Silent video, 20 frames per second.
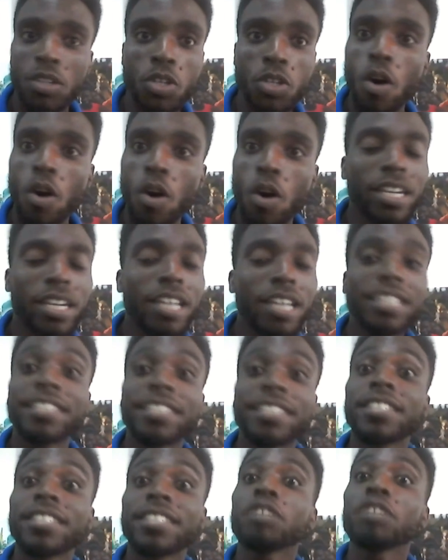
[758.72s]
no,
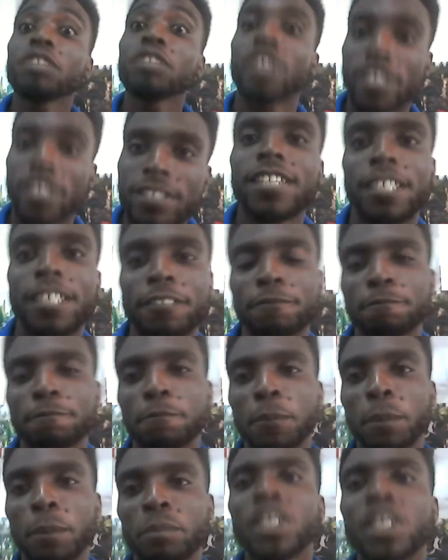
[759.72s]
seriously.
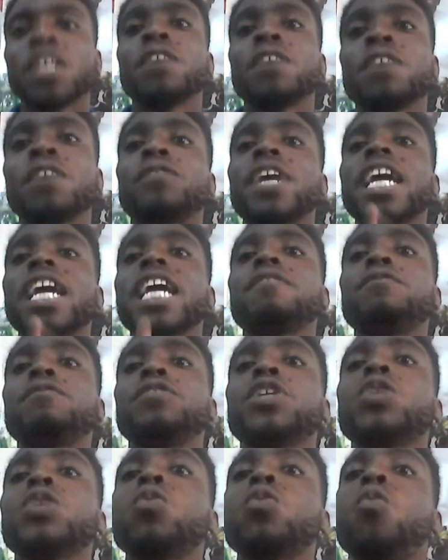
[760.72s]
For
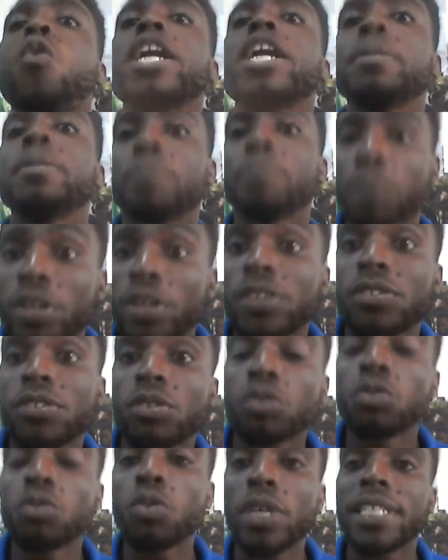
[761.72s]
every one person
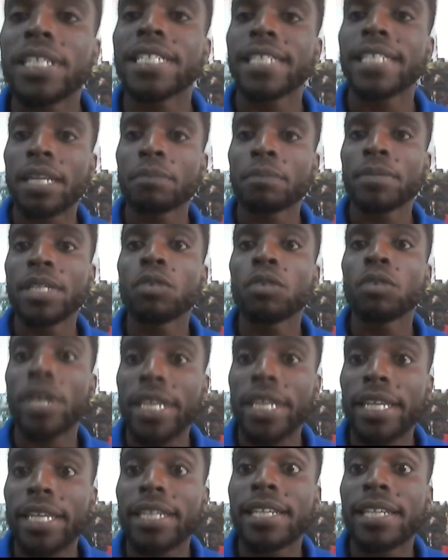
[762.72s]
who can tell me,
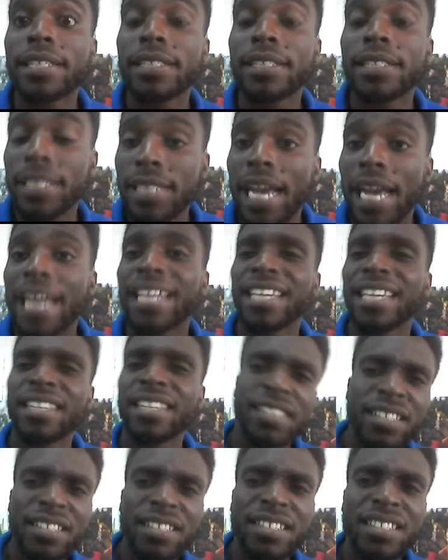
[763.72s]
okay, this guy
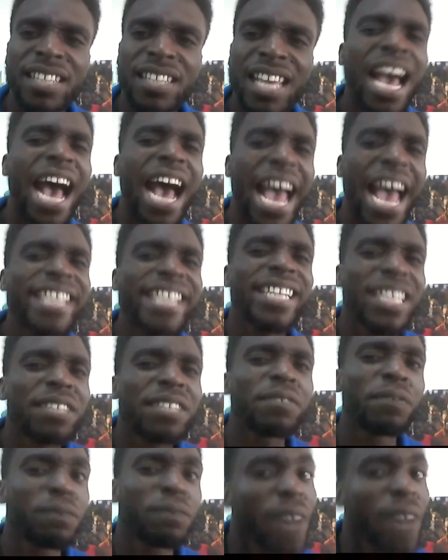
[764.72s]
exists, I
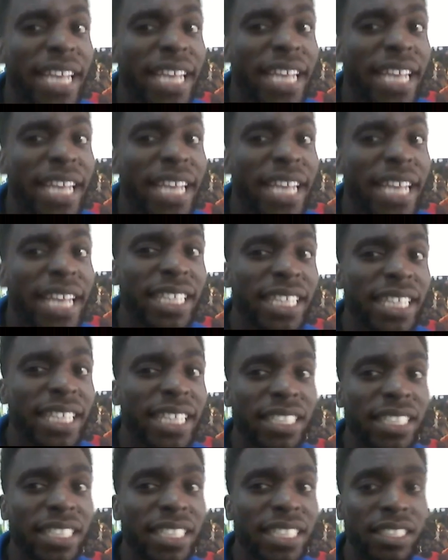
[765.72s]
can find
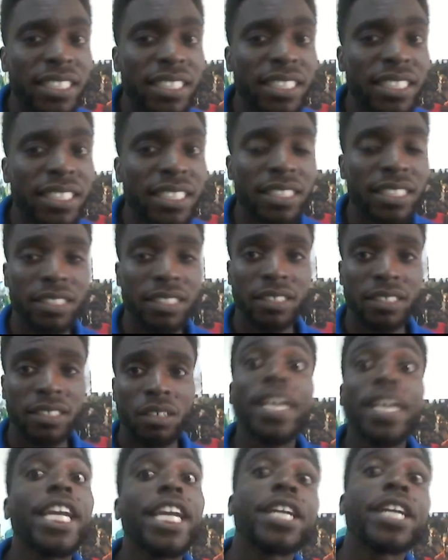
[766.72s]
without
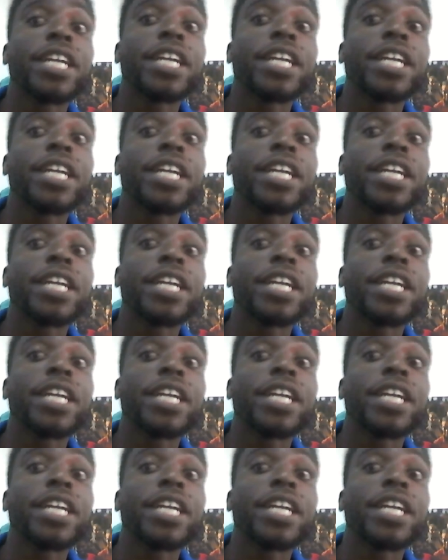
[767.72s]
fear